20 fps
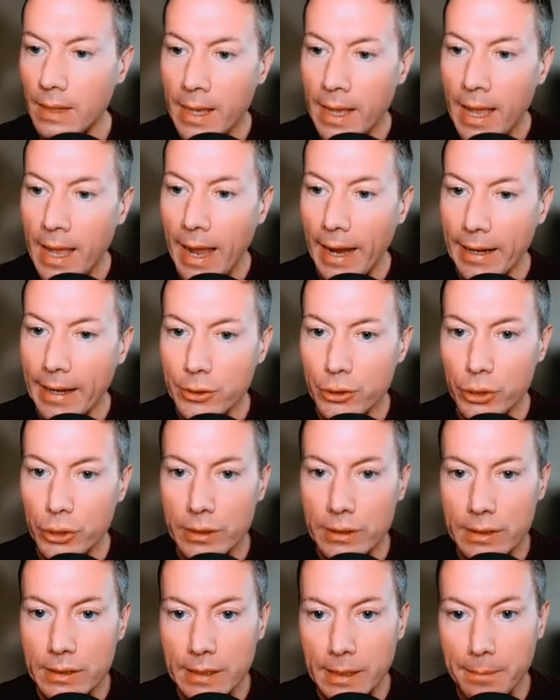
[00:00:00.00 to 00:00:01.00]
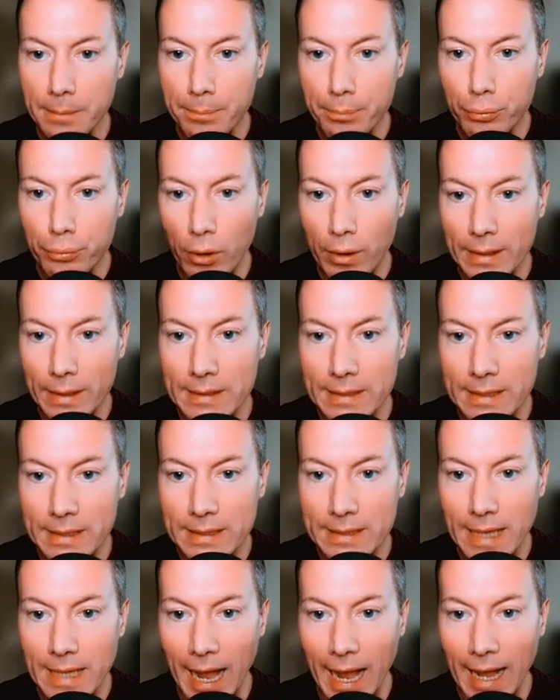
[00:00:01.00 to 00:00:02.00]
And as you can see, price
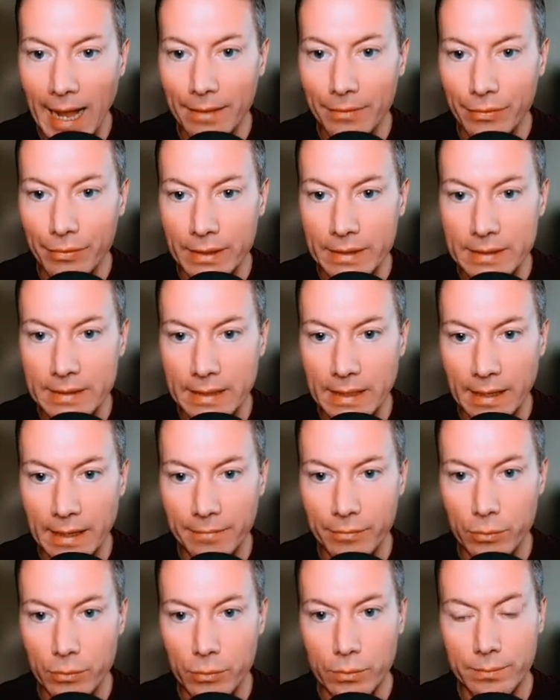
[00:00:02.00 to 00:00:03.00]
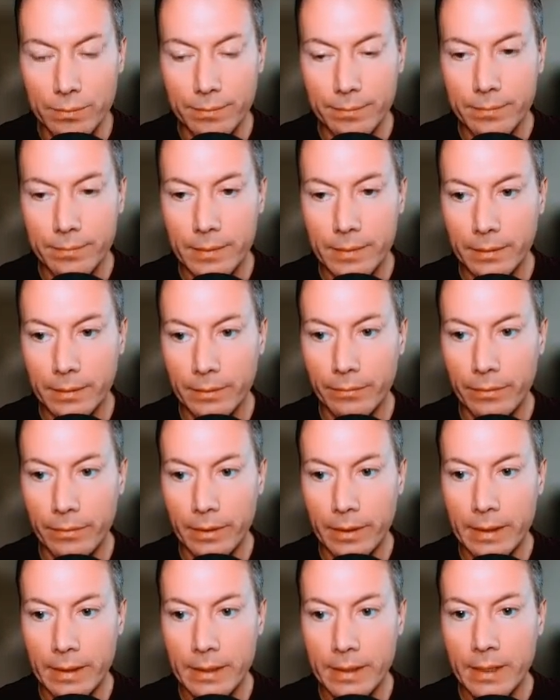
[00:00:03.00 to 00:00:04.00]
is at this level. All
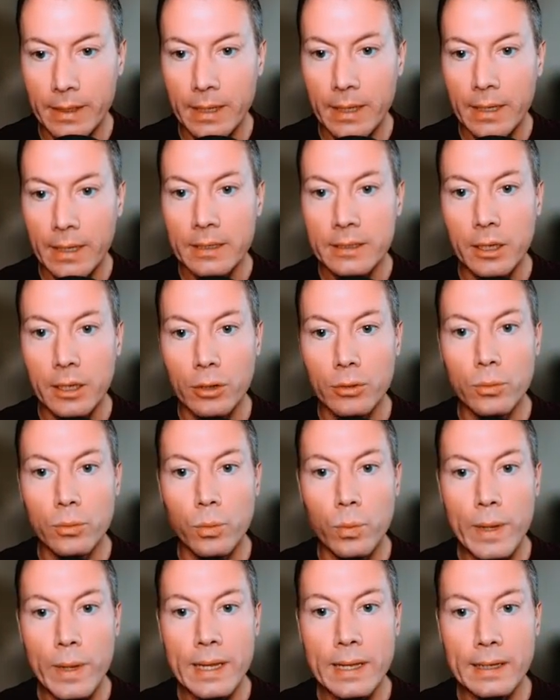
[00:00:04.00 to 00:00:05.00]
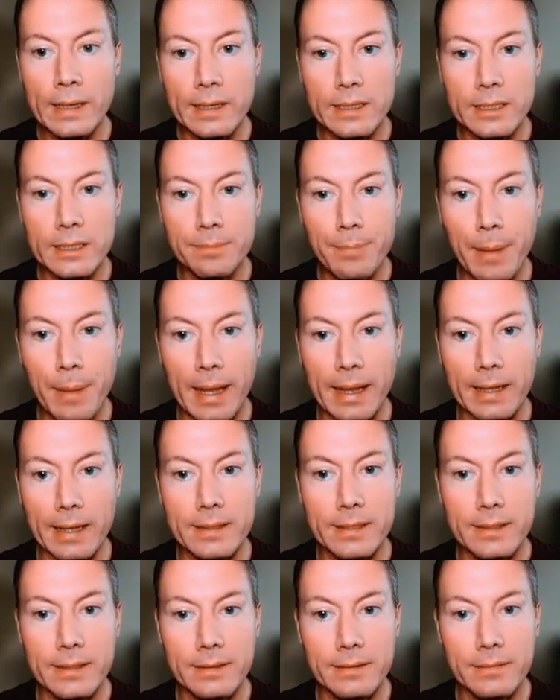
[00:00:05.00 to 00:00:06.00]
right. So we can
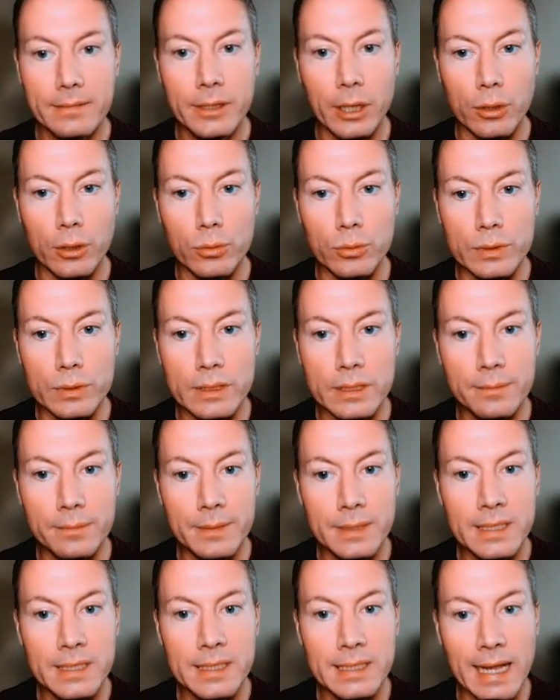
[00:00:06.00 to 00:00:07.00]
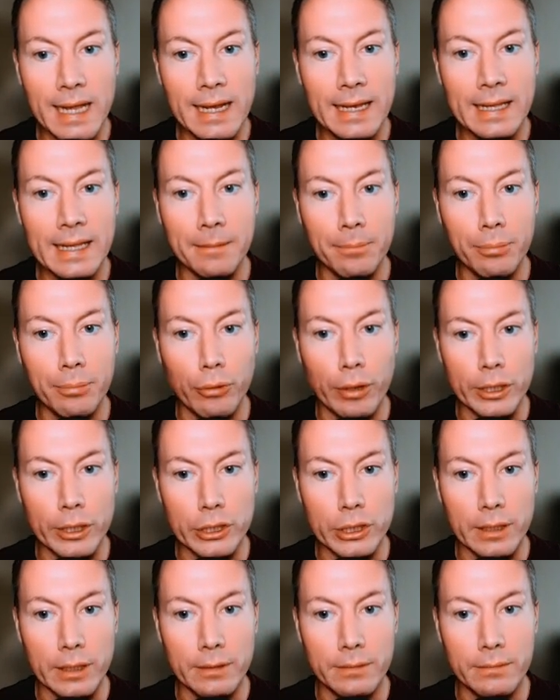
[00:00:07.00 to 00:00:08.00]
expect, some selling
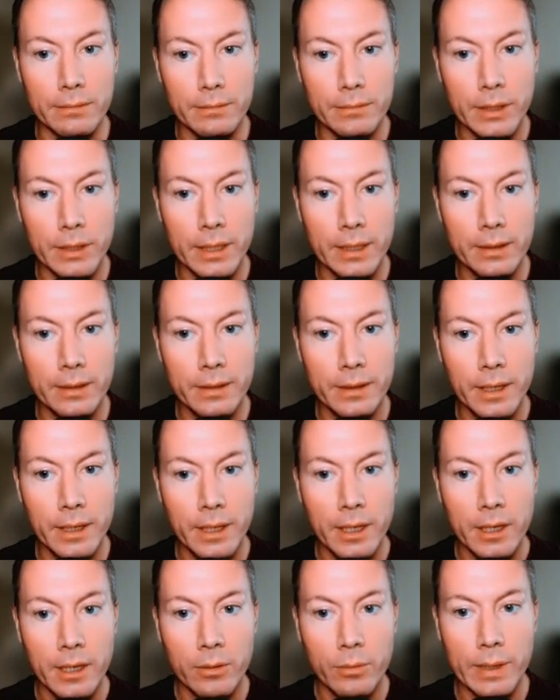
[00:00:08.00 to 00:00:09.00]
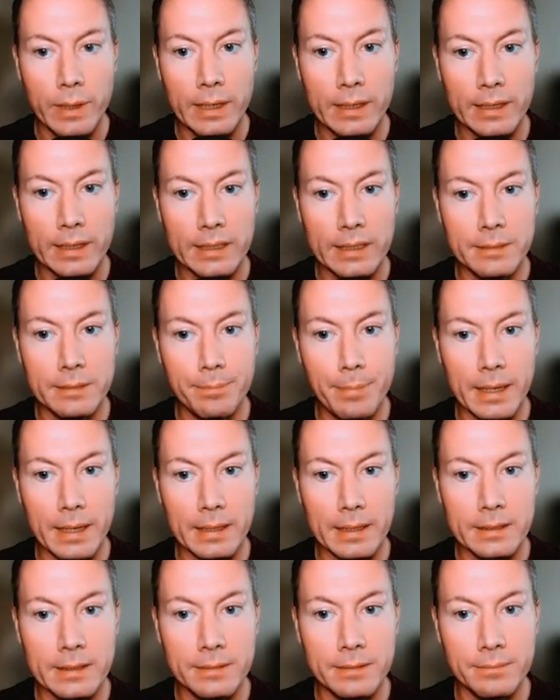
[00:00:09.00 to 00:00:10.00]
pressure. Yeah. We can
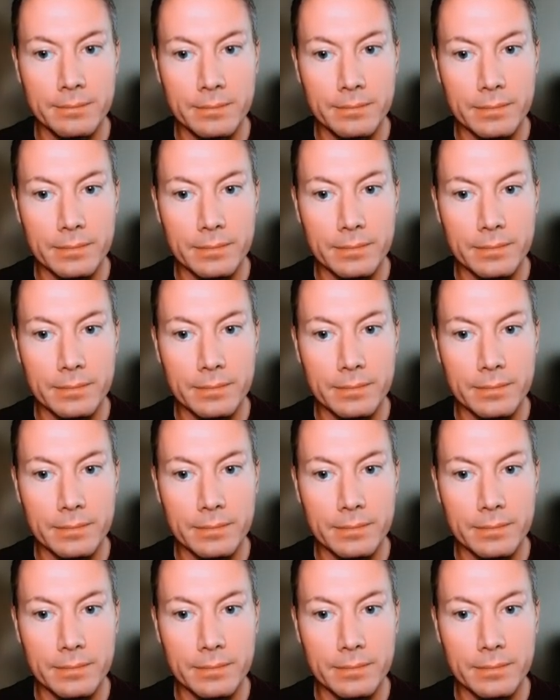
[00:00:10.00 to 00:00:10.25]
expect some,